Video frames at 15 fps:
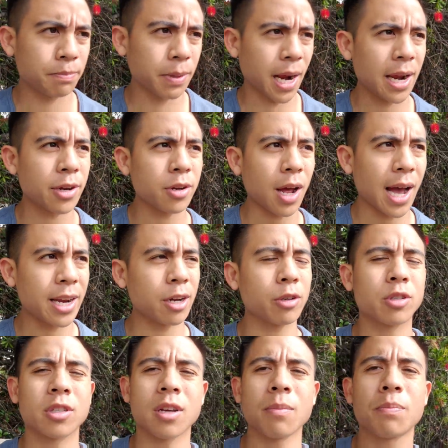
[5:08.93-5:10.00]
But I know
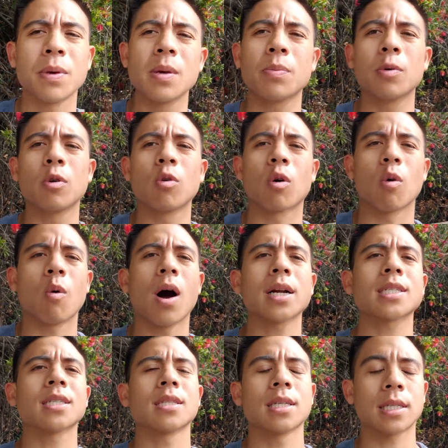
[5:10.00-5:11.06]
some people who are
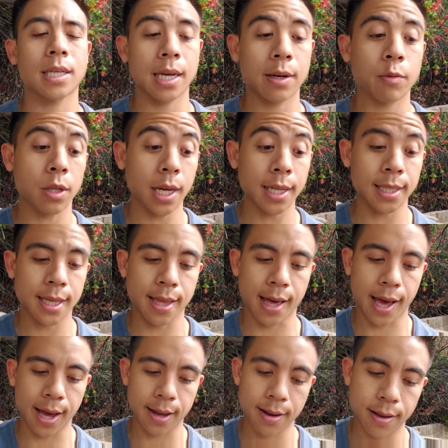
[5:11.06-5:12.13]
watching this can relate to
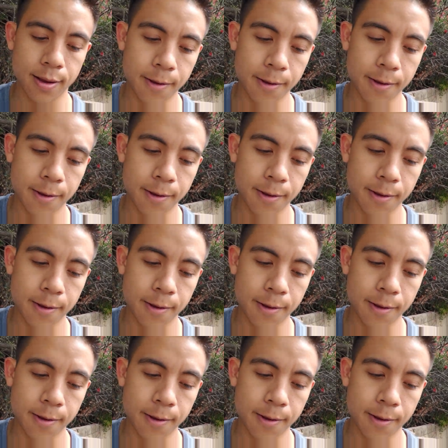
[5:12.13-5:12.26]
that.